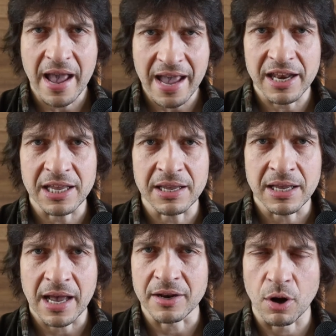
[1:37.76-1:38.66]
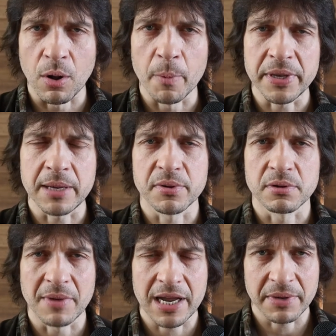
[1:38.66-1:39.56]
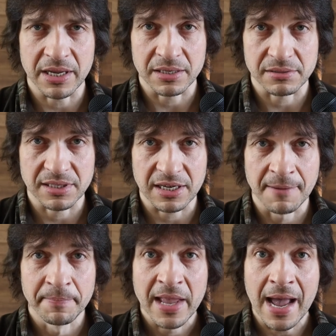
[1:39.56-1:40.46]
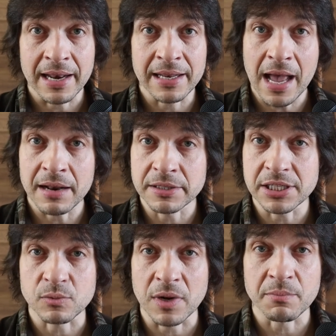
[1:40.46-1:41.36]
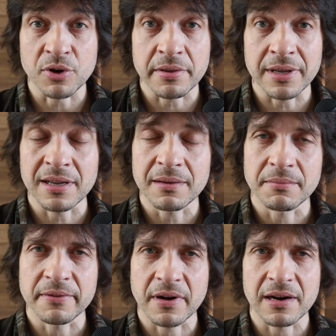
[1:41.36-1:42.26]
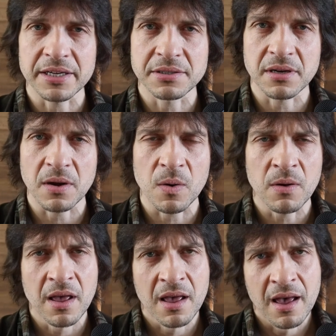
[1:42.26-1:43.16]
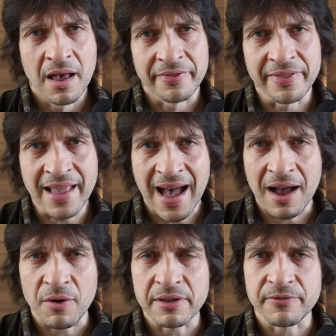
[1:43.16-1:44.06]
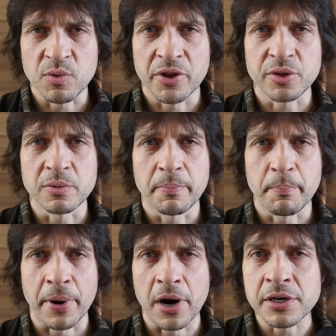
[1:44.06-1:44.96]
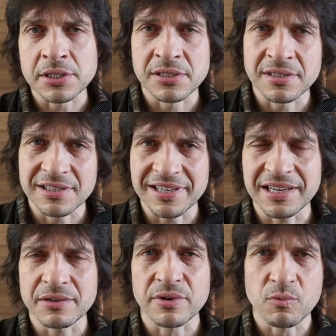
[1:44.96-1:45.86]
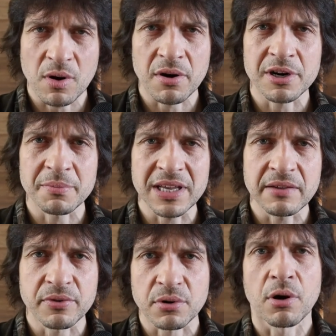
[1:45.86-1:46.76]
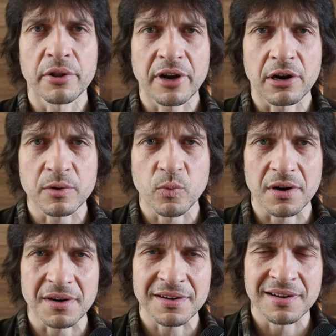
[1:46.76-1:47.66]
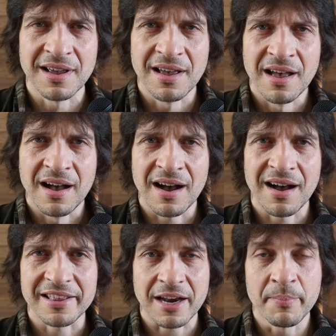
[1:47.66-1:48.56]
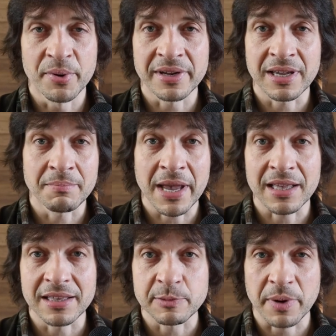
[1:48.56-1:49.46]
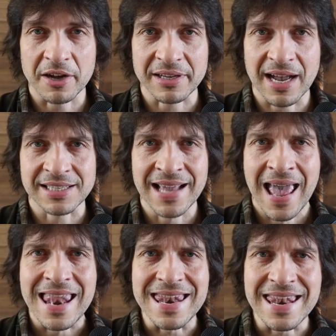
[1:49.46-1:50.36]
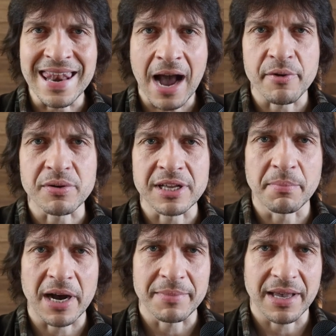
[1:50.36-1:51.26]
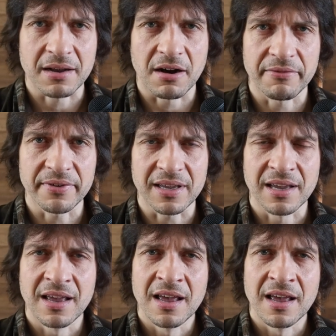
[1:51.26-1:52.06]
any and all people who might be interested. And just one more thing before I let you go. Now, if you want to personally reward me for all the hard work that I'm putting in making this podcast, now you can buy me a coffee.